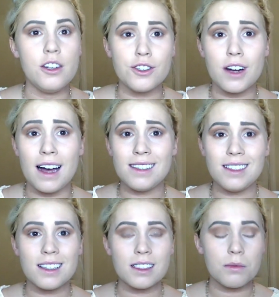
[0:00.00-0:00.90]
and
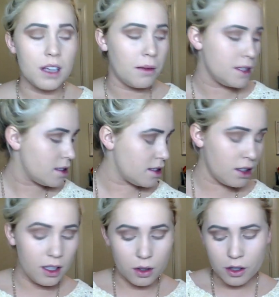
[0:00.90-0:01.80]
drastic. Sometimes it's
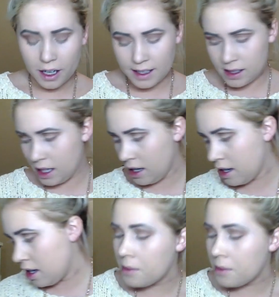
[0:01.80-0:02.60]
a little crazy.